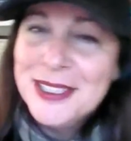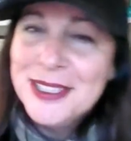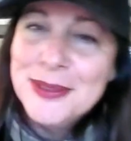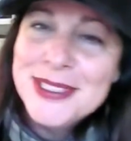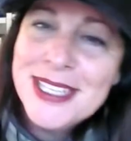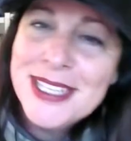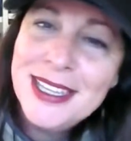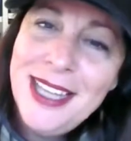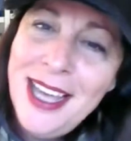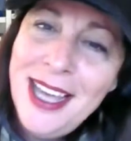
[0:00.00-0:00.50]
It was
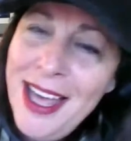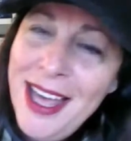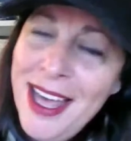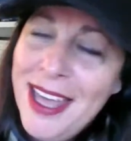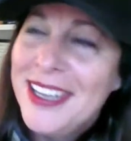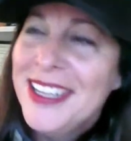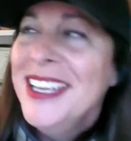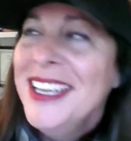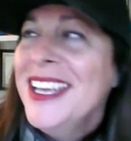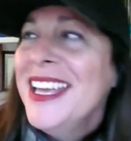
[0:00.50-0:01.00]
a
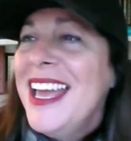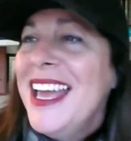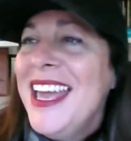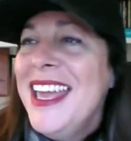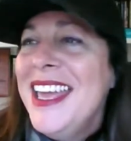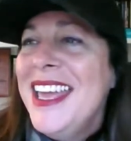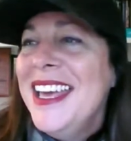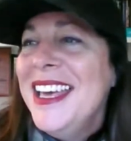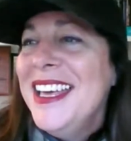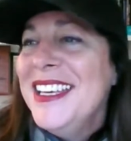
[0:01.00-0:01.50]
lot.
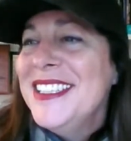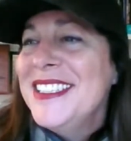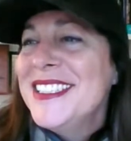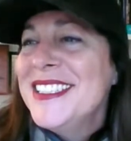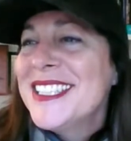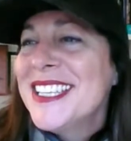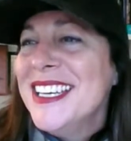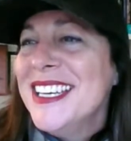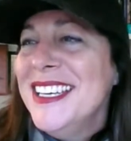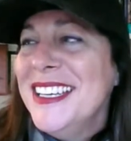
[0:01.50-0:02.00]
And
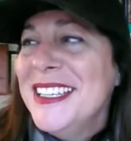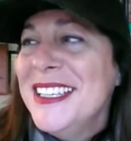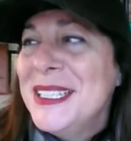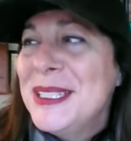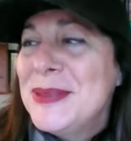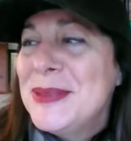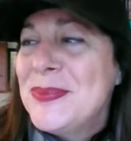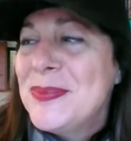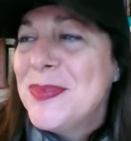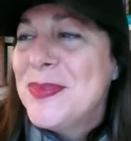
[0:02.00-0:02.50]

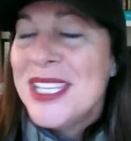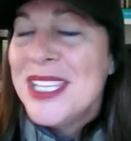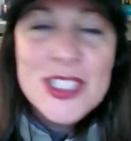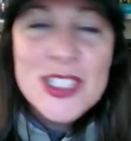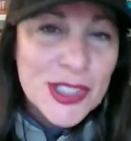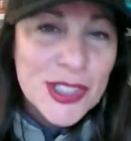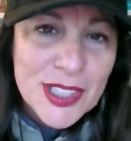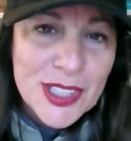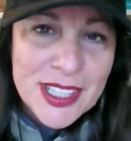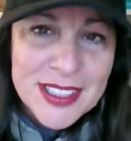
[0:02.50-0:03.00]
I
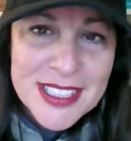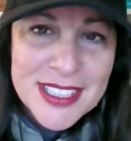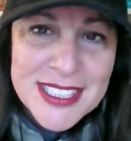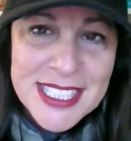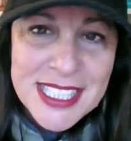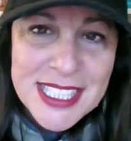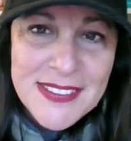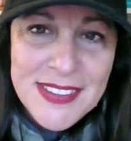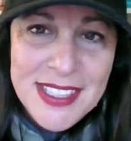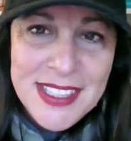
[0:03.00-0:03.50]
turn on the
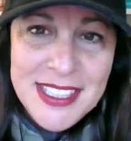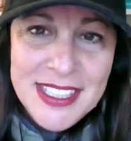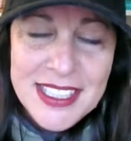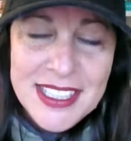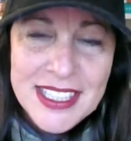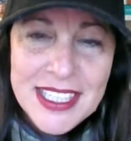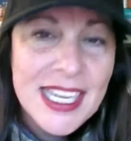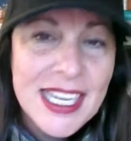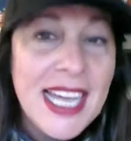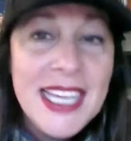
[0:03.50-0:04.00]

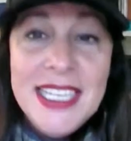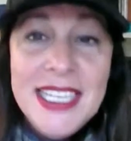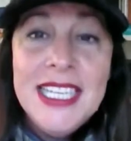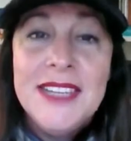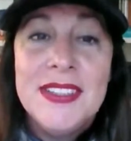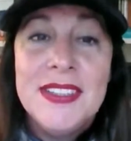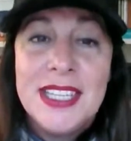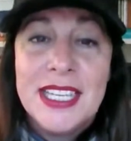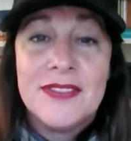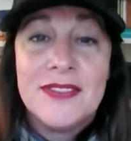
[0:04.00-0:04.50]
TV, and I didn't
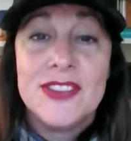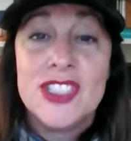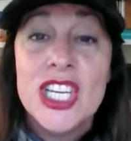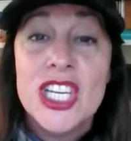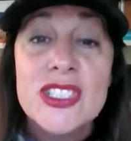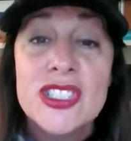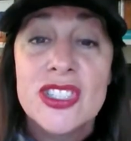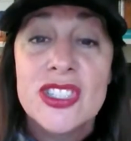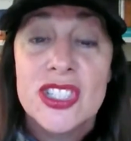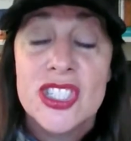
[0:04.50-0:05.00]
even like
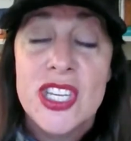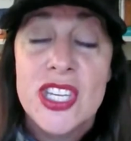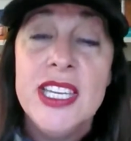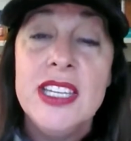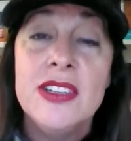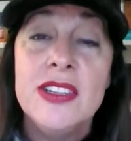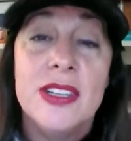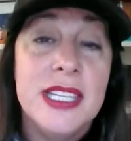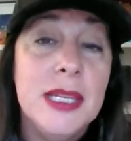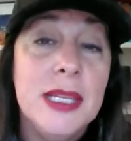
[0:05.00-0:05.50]
change the
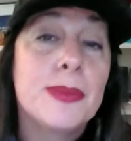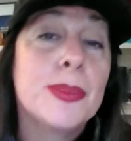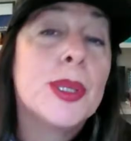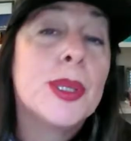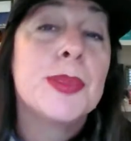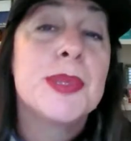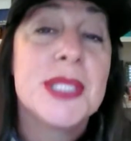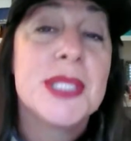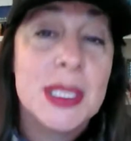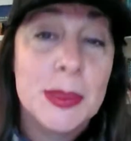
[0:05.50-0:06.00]
channel. I didn't
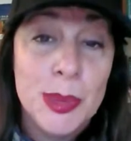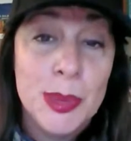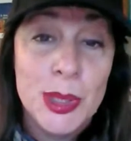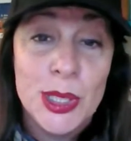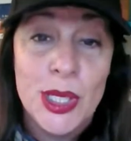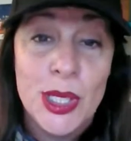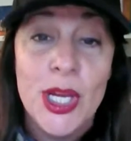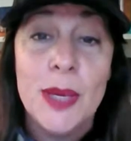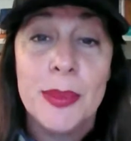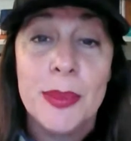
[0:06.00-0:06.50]
purposely put it
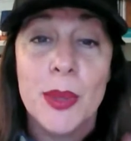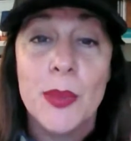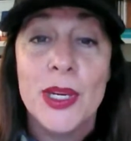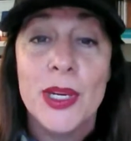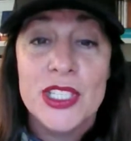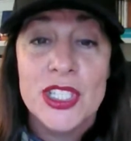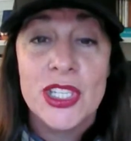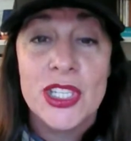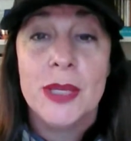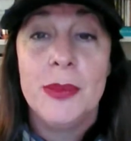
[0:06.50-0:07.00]
on, but what
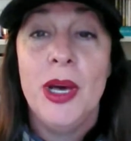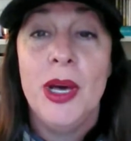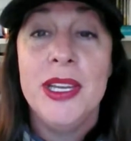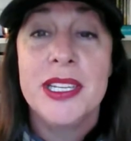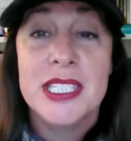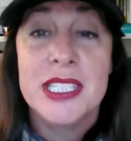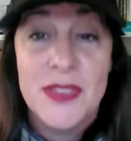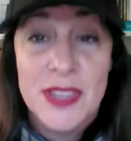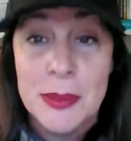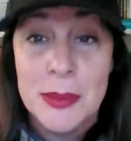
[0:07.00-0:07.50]
should come on
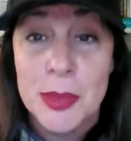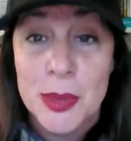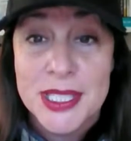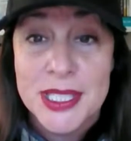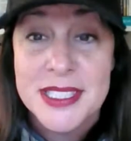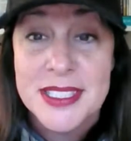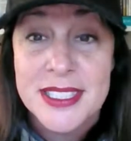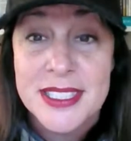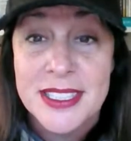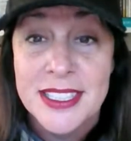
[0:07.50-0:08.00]
is
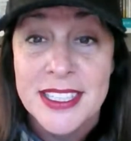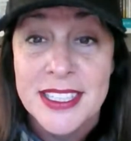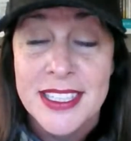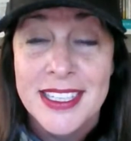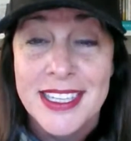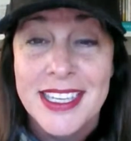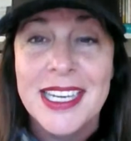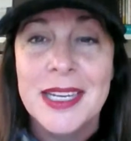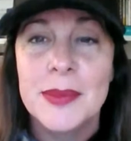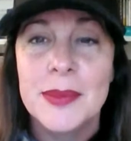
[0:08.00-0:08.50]
Fanboys.
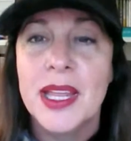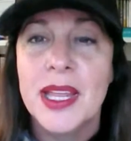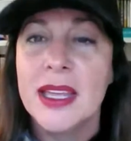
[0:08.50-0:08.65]
And I'm like,